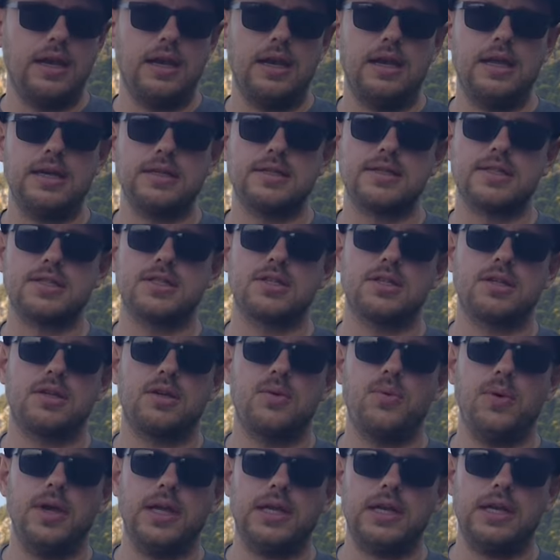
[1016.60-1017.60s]
Let's
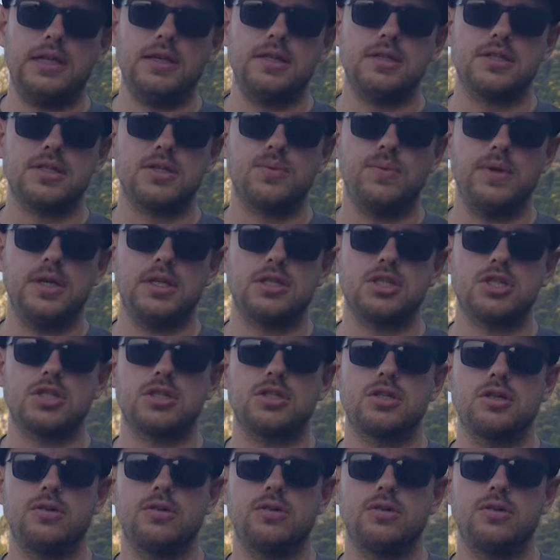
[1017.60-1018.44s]
quickly switch